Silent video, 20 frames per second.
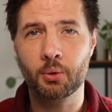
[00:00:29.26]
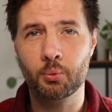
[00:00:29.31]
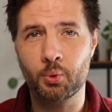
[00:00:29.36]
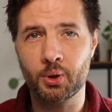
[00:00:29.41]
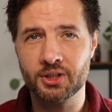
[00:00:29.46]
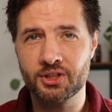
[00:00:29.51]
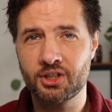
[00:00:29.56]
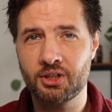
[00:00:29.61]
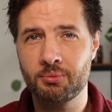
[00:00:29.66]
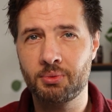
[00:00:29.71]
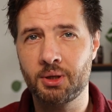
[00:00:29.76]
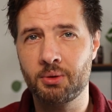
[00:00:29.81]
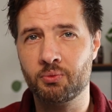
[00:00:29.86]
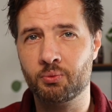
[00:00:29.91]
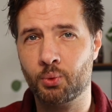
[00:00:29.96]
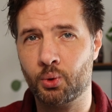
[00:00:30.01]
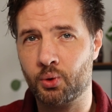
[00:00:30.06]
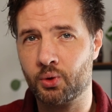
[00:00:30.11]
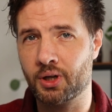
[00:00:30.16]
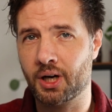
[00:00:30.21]
One's gonna be
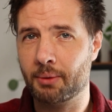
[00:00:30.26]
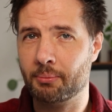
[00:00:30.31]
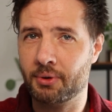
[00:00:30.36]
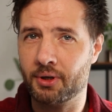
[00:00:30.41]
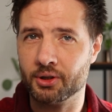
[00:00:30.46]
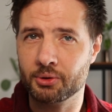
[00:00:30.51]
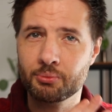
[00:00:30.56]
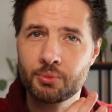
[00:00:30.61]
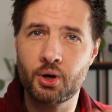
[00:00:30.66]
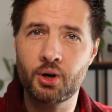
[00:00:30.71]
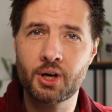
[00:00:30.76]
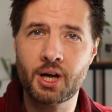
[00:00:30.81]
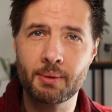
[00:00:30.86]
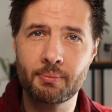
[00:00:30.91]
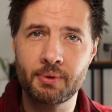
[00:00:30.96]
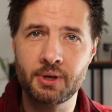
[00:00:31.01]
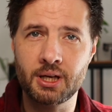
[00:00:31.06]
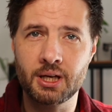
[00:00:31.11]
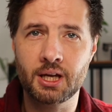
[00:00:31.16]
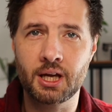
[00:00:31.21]
more about
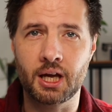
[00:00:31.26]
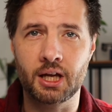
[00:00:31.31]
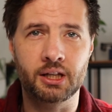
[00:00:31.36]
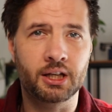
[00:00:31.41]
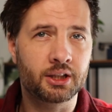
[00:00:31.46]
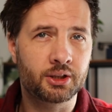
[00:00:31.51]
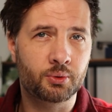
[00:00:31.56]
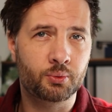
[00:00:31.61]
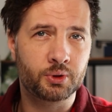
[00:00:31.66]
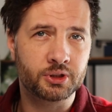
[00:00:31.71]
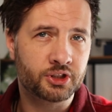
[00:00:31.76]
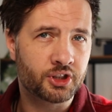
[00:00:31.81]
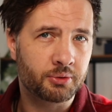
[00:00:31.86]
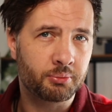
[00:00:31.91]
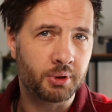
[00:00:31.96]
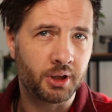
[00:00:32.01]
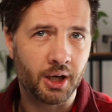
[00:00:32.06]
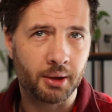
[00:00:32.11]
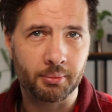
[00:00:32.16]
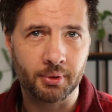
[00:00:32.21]
mockuping, and other one's
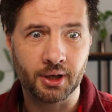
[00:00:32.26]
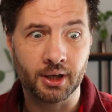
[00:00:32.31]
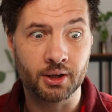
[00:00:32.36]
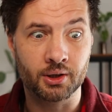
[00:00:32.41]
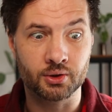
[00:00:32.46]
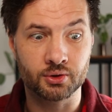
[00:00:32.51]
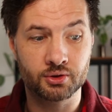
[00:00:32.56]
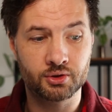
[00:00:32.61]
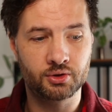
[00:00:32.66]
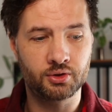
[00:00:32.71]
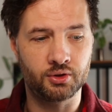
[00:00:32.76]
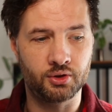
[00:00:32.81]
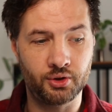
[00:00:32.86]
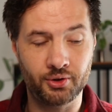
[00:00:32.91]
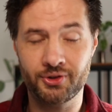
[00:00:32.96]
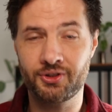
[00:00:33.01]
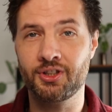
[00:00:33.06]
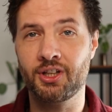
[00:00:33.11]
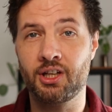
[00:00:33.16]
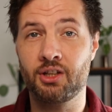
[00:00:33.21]
gonna be about
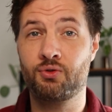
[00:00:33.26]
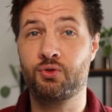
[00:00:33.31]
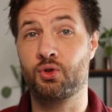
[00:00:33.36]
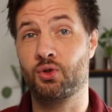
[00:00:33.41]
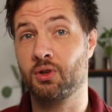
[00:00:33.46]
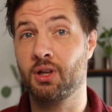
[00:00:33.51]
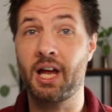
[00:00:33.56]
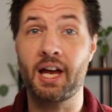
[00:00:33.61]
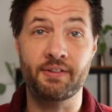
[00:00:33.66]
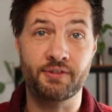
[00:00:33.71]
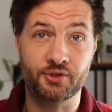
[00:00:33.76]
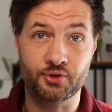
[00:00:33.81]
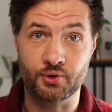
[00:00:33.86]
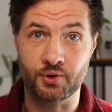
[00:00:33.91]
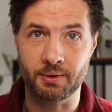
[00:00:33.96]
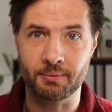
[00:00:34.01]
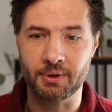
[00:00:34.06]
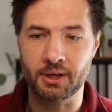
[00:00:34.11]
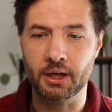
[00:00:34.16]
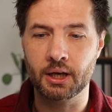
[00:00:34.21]
using it for live
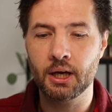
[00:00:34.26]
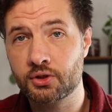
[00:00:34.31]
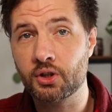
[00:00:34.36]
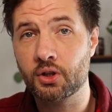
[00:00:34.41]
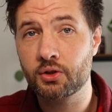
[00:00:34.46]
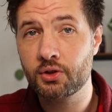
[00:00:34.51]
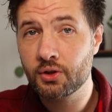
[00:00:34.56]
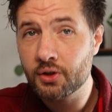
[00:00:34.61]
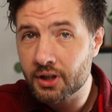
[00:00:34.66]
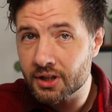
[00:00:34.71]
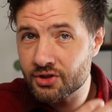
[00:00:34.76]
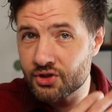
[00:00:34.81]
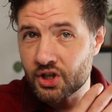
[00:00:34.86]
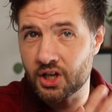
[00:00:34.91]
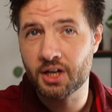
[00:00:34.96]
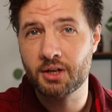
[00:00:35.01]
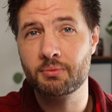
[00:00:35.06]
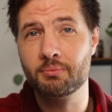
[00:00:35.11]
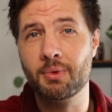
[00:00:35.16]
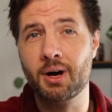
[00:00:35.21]
streaming. So you can
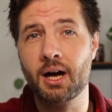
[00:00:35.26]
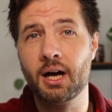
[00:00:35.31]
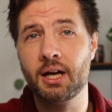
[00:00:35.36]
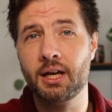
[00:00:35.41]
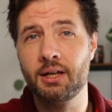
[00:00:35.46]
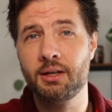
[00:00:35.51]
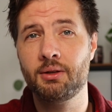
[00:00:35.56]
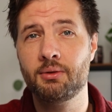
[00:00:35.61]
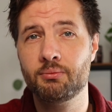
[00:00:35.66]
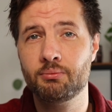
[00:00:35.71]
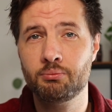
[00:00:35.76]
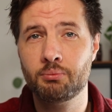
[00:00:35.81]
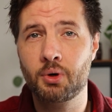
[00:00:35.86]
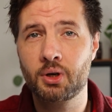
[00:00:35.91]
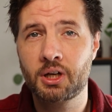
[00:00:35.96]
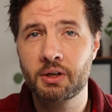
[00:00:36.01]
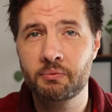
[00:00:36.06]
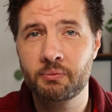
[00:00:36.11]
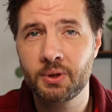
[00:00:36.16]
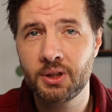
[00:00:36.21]
check my
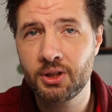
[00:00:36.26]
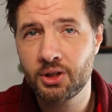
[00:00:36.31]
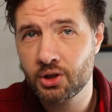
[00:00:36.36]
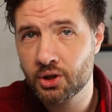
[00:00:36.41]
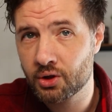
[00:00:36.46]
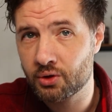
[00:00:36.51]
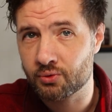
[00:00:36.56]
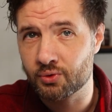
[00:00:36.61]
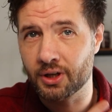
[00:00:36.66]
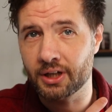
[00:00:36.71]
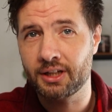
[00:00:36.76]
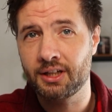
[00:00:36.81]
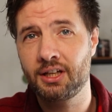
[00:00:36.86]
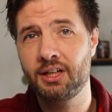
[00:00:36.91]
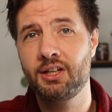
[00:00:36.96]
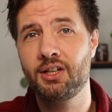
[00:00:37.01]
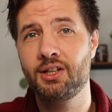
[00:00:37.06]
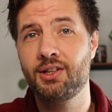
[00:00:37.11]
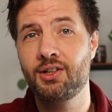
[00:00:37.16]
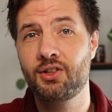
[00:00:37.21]
mockup video right
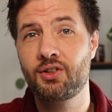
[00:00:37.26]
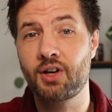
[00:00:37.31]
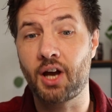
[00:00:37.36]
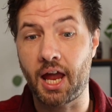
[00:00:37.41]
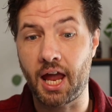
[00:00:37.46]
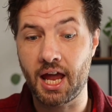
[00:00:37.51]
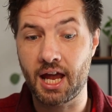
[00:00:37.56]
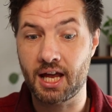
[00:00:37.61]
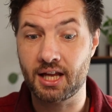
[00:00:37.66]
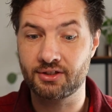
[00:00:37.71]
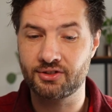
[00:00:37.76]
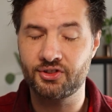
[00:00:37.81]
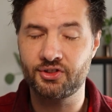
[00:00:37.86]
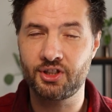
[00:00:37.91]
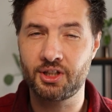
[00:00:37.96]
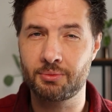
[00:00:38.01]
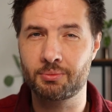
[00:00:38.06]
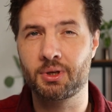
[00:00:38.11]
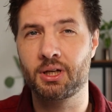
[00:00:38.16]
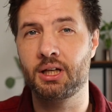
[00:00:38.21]
here and
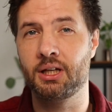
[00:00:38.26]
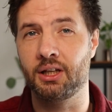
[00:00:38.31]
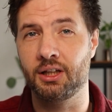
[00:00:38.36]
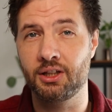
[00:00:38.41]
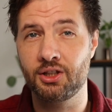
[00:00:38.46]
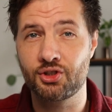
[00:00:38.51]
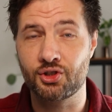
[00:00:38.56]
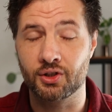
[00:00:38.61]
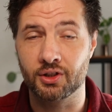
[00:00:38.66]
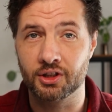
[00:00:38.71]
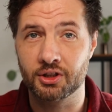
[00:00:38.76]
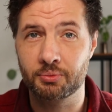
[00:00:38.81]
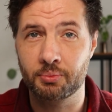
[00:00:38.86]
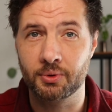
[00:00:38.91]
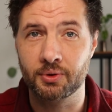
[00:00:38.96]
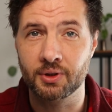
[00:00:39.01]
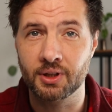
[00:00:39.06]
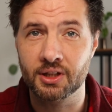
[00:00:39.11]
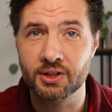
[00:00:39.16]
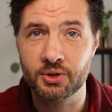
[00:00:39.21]
see my initial
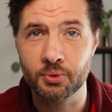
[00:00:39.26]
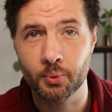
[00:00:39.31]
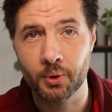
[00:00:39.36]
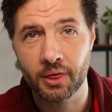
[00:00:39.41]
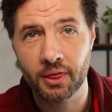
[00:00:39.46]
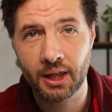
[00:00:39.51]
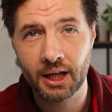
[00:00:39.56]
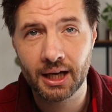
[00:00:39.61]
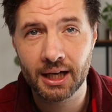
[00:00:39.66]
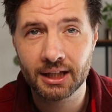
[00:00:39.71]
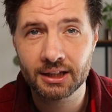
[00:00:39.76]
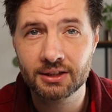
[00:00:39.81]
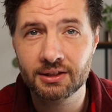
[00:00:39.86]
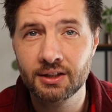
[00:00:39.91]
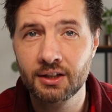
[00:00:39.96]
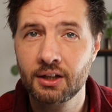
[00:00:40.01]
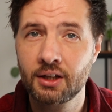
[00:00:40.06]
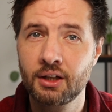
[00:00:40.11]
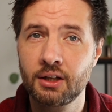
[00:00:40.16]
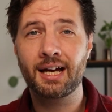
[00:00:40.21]
experience with
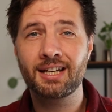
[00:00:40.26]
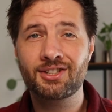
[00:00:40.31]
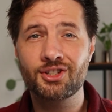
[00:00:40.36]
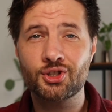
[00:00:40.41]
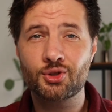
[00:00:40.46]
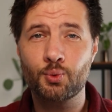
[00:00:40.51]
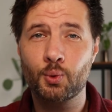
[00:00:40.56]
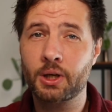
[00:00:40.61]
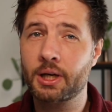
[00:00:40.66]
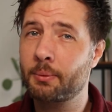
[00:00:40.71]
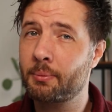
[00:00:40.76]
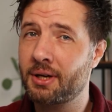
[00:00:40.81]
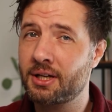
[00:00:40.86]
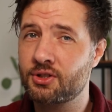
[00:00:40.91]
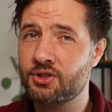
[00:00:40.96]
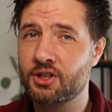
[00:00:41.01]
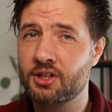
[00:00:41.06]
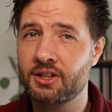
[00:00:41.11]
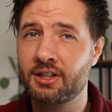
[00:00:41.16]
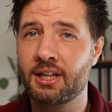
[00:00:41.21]
that. I just wanna
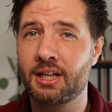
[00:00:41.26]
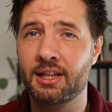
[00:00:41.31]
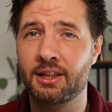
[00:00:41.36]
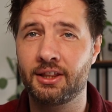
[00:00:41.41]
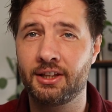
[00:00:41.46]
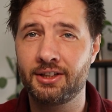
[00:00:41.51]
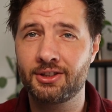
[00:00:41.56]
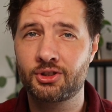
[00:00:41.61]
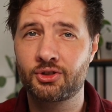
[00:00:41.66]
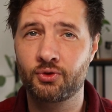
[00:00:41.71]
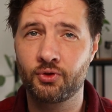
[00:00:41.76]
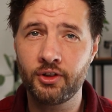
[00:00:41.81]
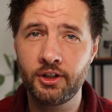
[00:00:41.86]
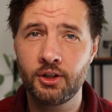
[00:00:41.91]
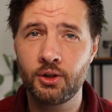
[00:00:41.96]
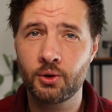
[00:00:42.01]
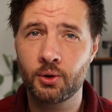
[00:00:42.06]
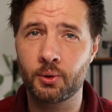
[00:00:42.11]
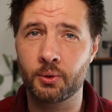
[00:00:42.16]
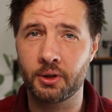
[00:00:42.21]
mention that this
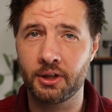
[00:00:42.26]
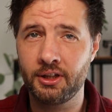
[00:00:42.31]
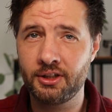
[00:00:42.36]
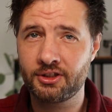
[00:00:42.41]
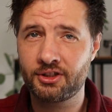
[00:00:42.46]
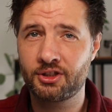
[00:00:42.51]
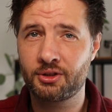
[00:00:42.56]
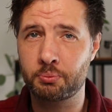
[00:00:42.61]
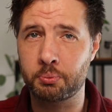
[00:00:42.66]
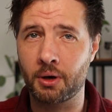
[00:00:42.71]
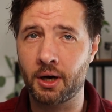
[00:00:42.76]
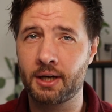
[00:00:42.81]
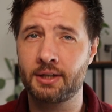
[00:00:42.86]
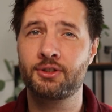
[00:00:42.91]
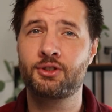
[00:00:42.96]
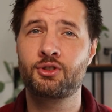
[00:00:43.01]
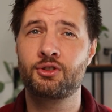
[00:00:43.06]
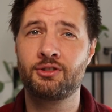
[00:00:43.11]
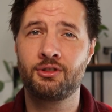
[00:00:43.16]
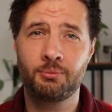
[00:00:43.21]
video is
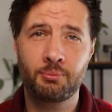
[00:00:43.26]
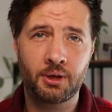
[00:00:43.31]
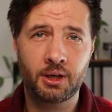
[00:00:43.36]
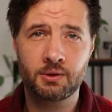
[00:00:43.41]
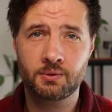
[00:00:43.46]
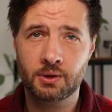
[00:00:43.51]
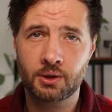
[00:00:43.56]
sponsored by